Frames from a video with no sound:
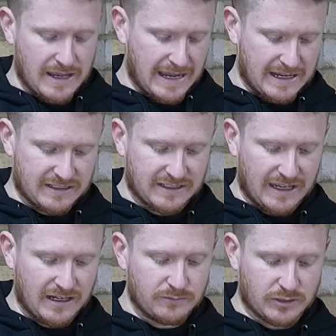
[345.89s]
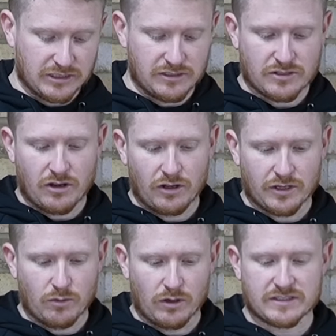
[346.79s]
And again, we're going to use a
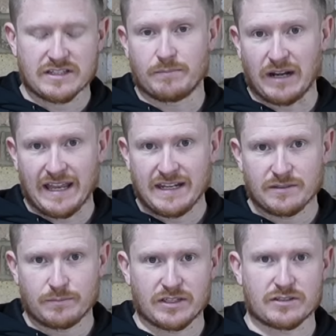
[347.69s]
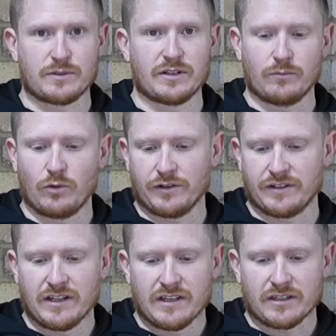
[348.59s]
high quality blade because we don't
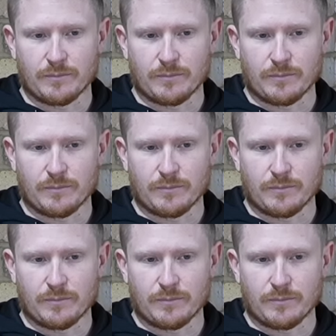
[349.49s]
want